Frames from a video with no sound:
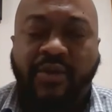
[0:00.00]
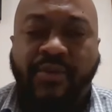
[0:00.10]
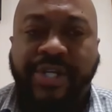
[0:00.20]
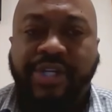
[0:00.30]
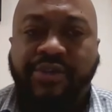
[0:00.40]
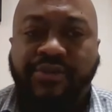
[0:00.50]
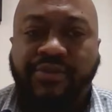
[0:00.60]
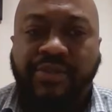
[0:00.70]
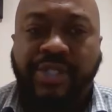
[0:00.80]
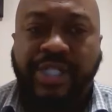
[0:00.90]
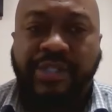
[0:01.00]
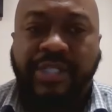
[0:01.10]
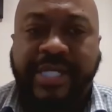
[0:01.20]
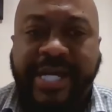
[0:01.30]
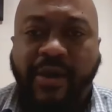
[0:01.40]
when you
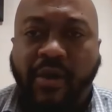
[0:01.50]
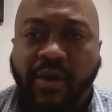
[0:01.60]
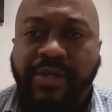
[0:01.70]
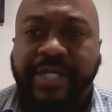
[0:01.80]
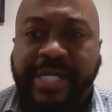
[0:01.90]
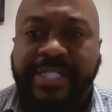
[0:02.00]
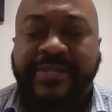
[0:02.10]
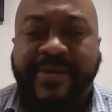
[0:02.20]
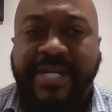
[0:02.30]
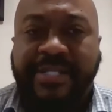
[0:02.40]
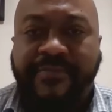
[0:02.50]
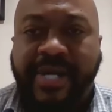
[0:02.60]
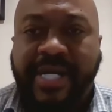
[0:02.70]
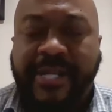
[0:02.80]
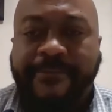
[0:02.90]
care, all you cares about is
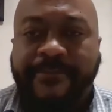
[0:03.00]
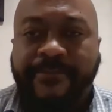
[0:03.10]
money,